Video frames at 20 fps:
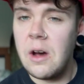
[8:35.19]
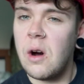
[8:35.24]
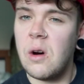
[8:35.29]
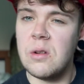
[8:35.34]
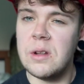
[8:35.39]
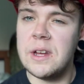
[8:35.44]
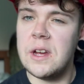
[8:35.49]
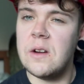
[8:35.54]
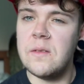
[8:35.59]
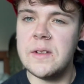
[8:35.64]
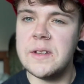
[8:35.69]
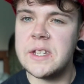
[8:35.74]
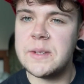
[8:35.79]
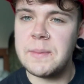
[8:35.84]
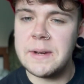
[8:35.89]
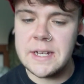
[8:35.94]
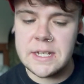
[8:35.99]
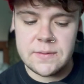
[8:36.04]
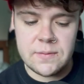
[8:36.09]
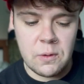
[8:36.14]
only over the
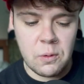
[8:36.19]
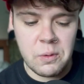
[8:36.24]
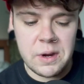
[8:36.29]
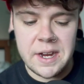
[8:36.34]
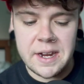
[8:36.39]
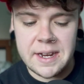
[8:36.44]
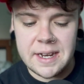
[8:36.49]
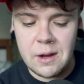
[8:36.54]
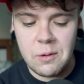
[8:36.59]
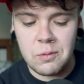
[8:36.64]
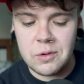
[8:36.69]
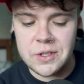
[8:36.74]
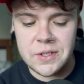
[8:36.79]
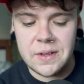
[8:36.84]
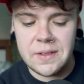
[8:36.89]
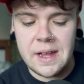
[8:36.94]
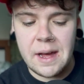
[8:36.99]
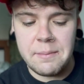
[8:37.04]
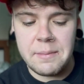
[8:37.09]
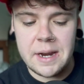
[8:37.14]
space of a week and it
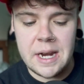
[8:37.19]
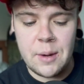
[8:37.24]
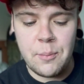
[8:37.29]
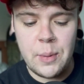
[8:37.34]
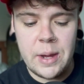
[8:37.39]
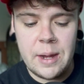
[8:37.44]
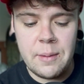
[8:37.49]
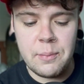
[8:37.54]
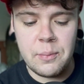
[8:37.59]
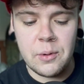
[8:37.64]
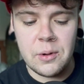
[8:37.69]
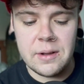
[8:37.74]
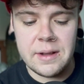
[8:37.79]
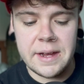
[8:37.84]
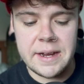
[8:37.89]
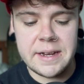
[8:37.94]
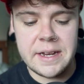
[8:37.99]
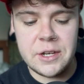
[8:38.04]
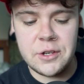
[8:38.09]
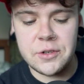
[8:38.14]
wasn't that many people.
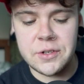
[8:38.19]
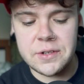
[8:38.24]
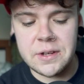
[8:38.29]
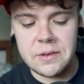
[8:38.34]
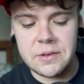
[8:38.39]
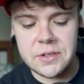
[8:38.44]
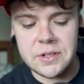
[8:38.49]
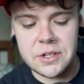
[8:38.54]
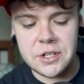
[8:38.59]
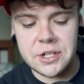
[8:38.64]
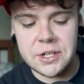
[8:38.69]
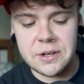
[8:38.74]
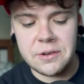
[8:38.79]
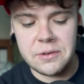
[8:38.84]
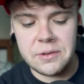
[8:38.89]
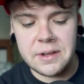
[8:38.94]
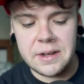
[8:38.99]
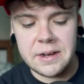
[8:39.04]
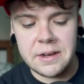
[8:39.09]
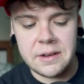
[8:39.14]
Like, it just goes to show
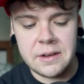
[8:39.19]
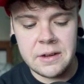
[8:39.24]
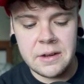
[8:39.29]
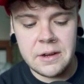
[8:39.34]
that